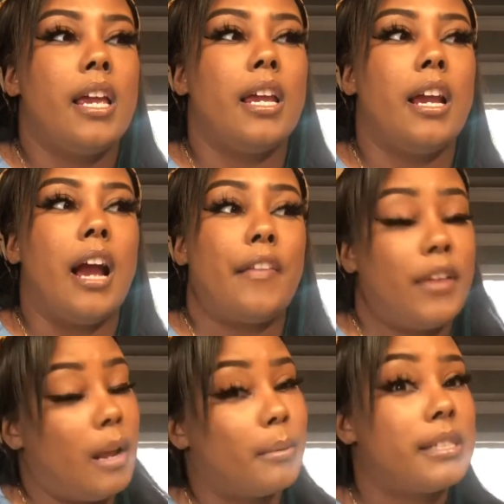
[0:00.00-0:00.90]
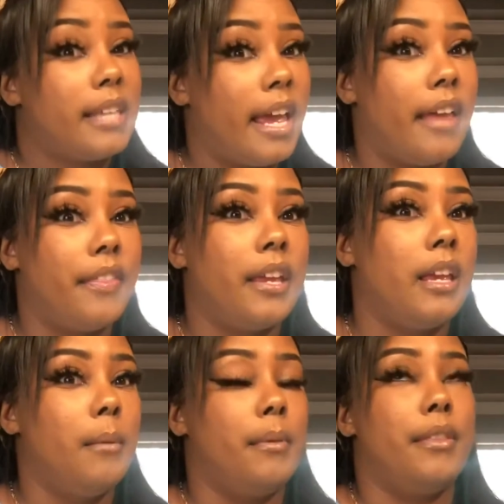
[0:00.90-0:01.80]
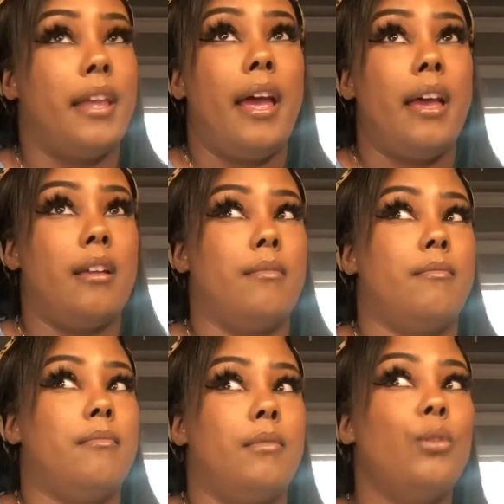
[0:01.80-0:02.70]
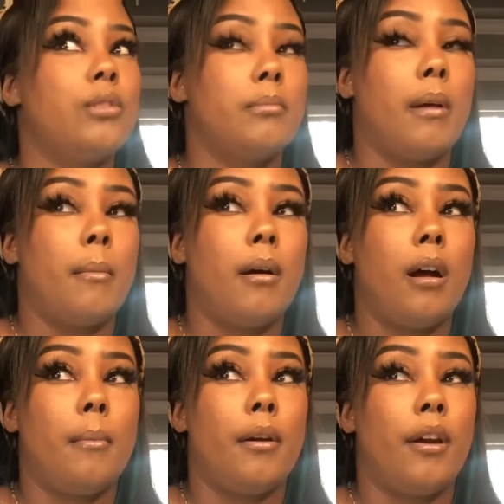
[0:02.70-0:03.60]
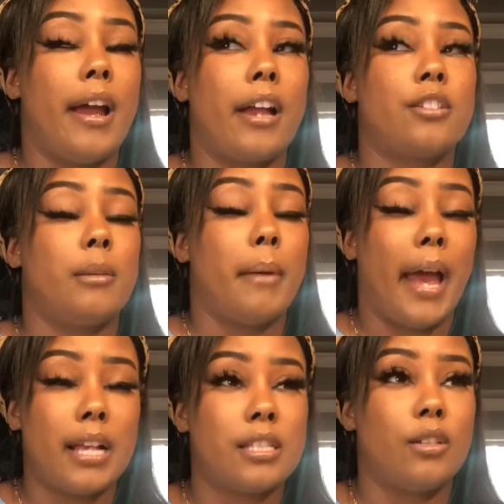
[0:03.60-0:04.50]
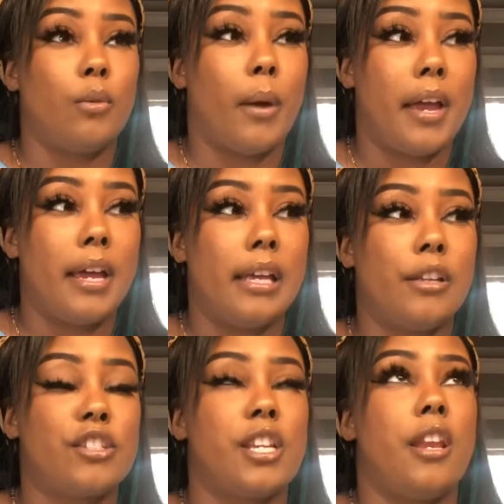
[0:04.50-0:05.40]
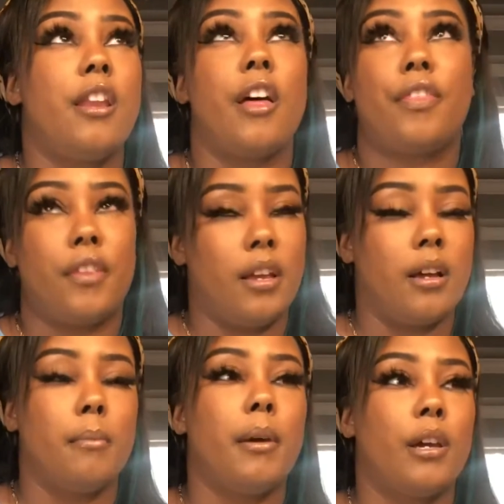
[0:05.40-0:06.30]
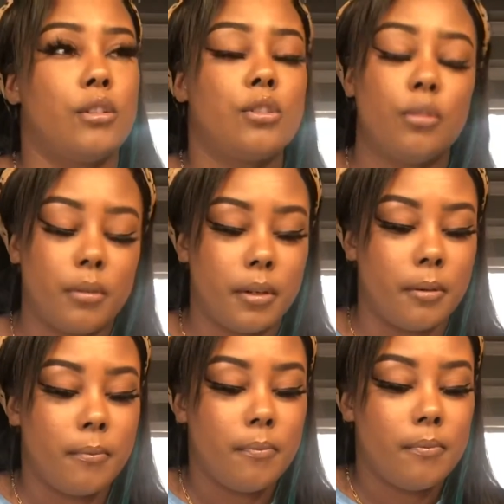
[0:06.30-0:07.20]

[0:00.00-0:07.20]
And I thought I was sad then, but that, losing my mom and her actually passing away, there's nothing compared to it.